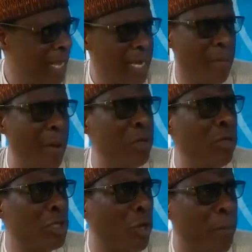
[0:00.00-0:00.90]
There may be
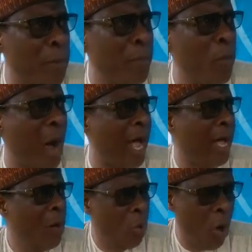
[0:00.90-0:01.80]
just some people
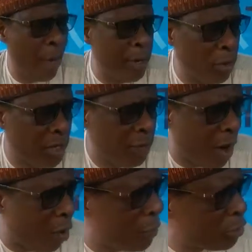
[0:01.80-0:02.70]
who have been looking for
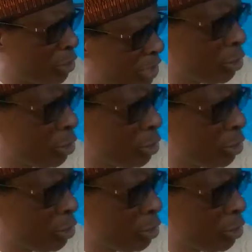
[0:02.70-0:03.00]
an opportunity